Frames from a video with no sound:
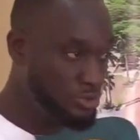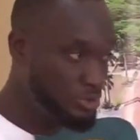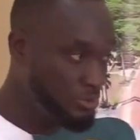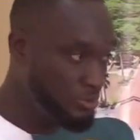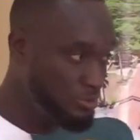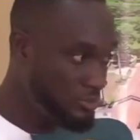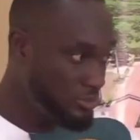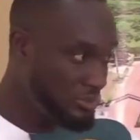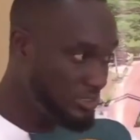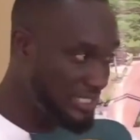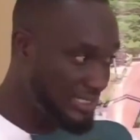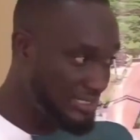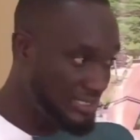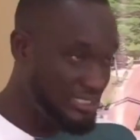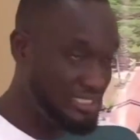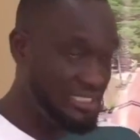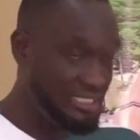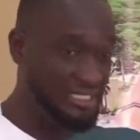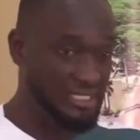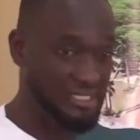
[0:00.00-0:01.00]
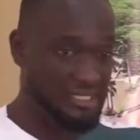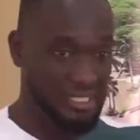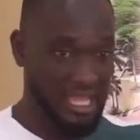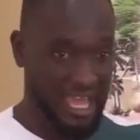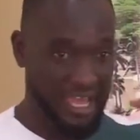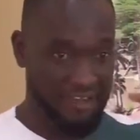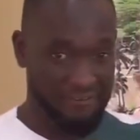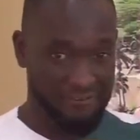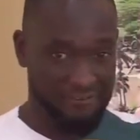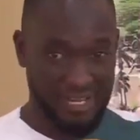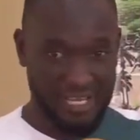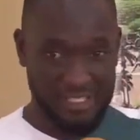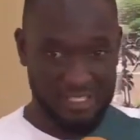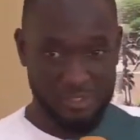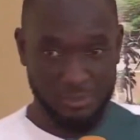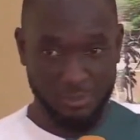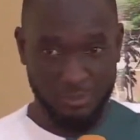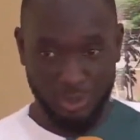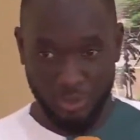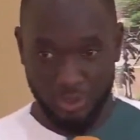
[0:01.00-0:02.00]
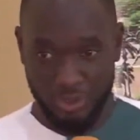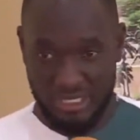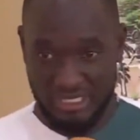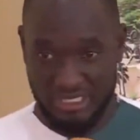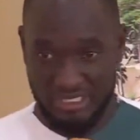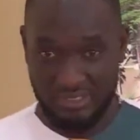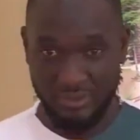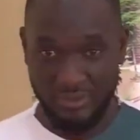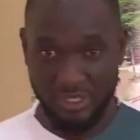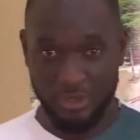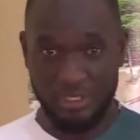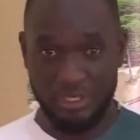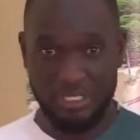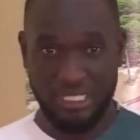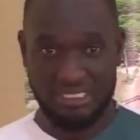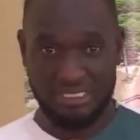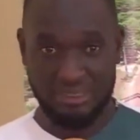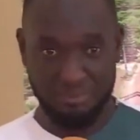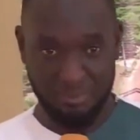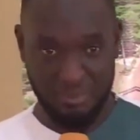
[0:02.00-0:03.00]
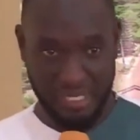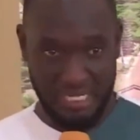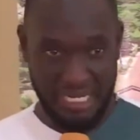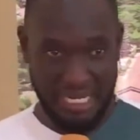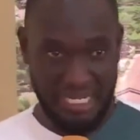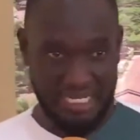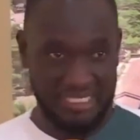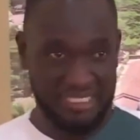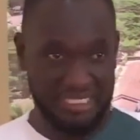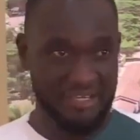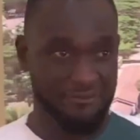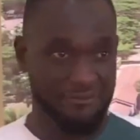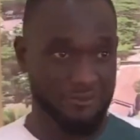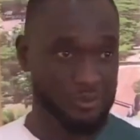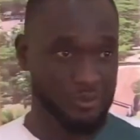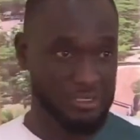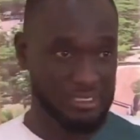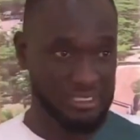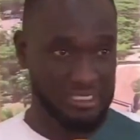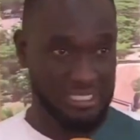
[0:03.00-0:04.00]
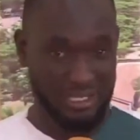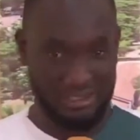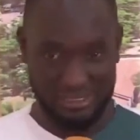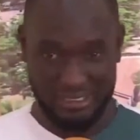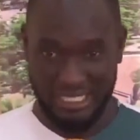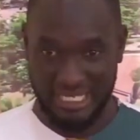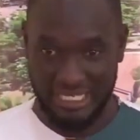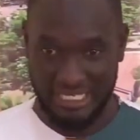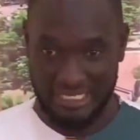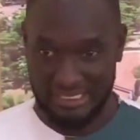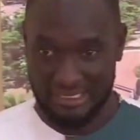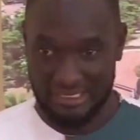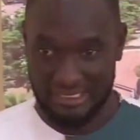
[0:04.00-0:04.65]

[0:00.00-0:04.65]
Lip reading: Saturday, I fly to Bono East. We are looking at a land there for 20,000 hectares.